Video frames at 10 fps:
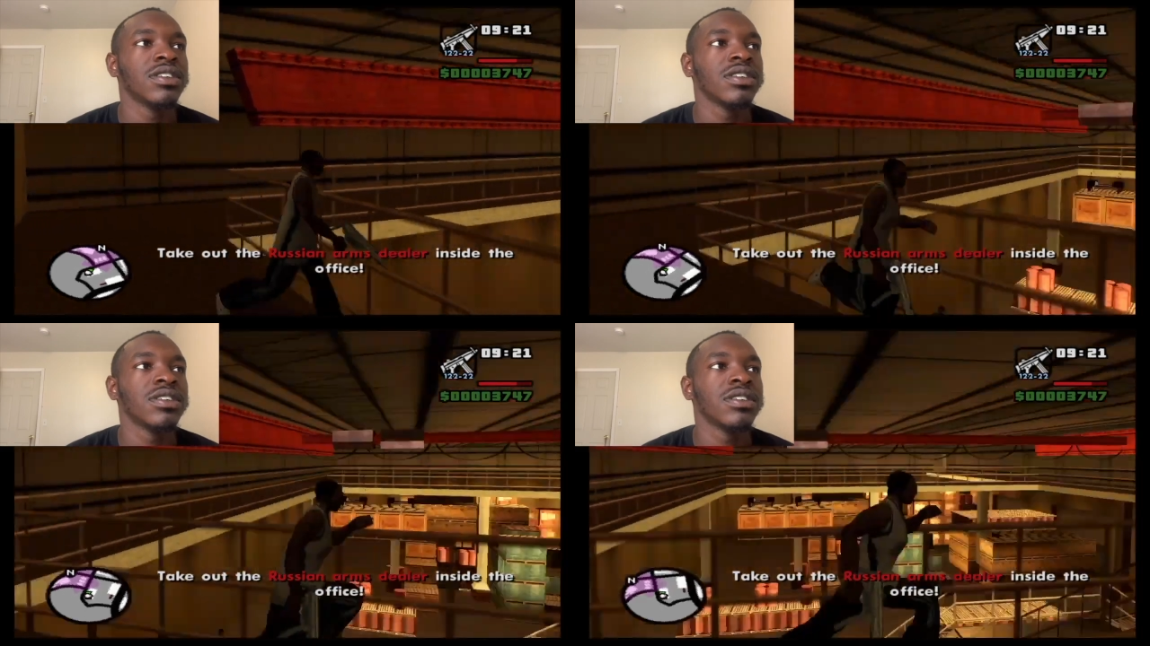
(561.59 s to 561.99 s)

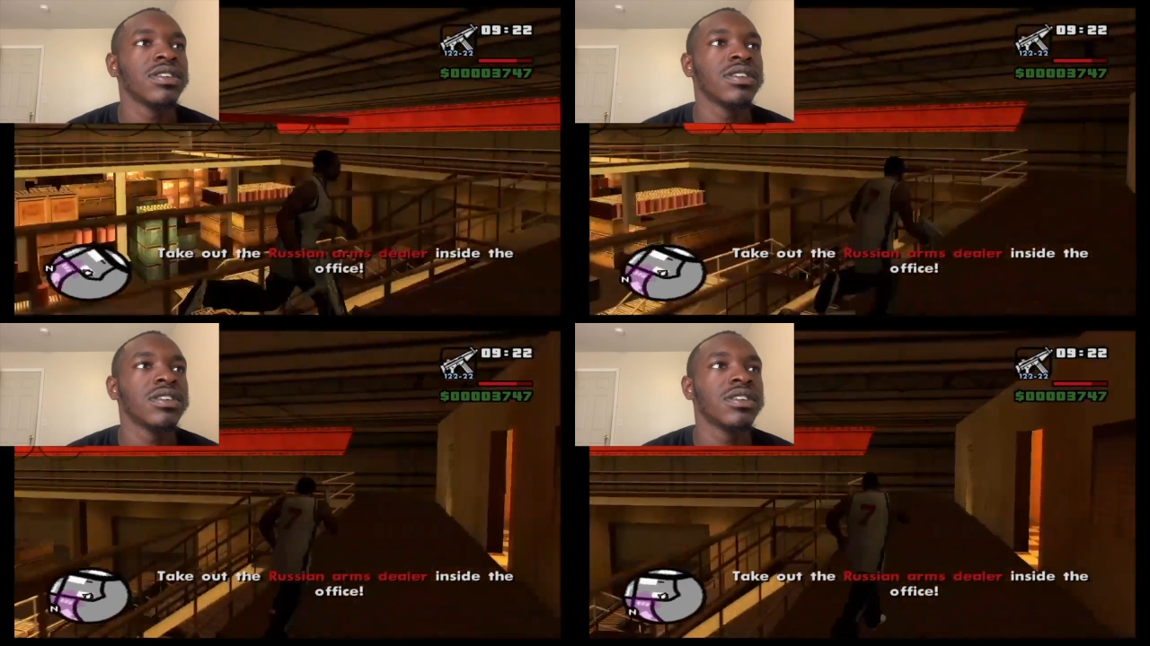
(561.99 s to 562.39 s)

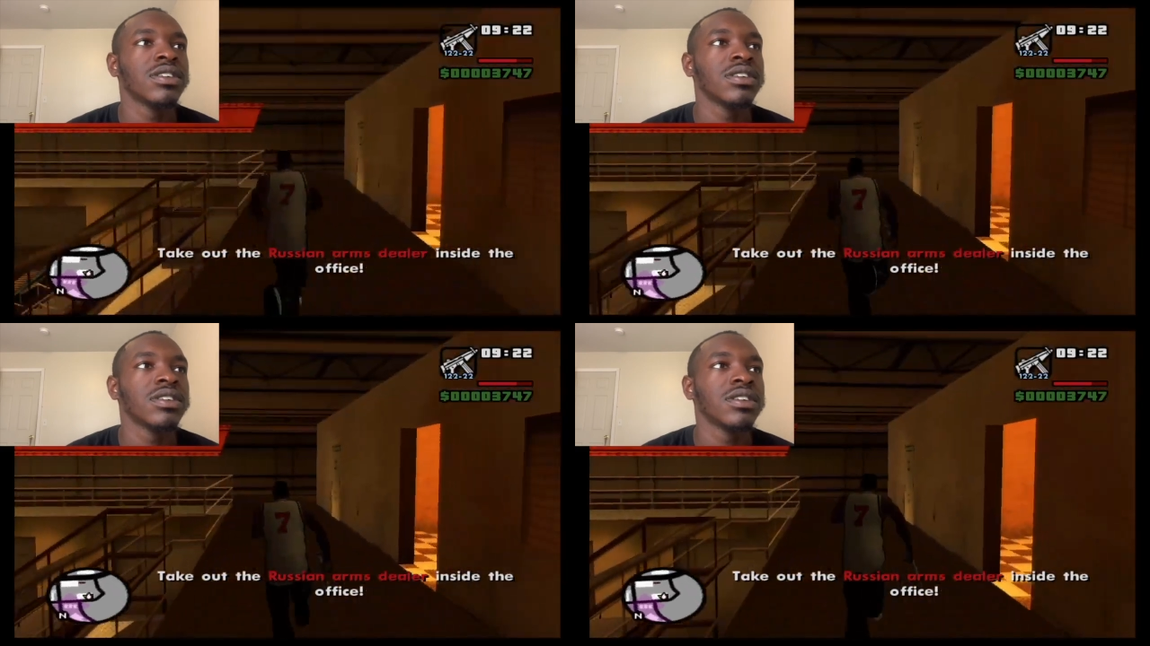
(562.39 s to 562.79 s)

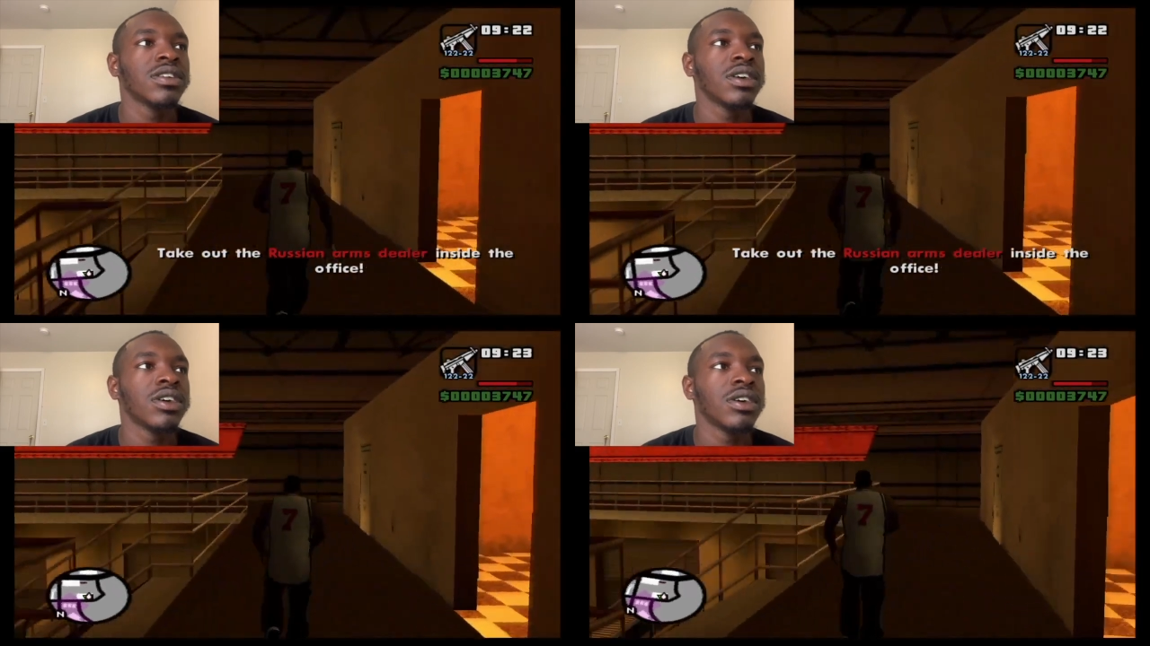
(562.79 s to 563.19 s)

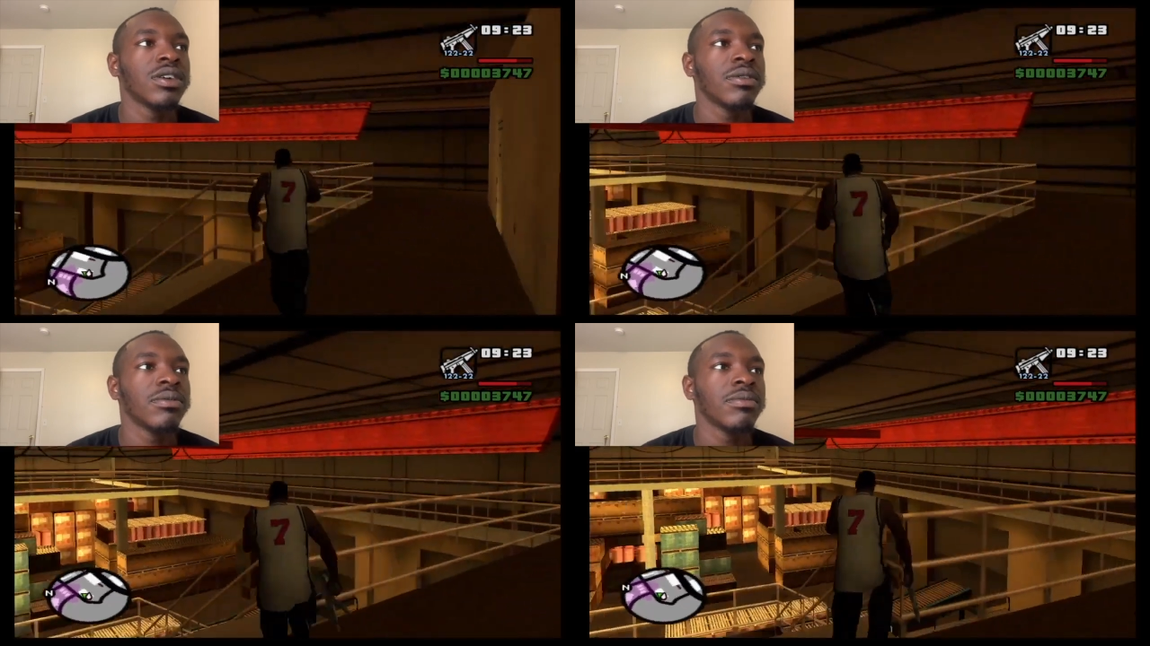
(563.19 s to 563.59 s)
Nobody speaks.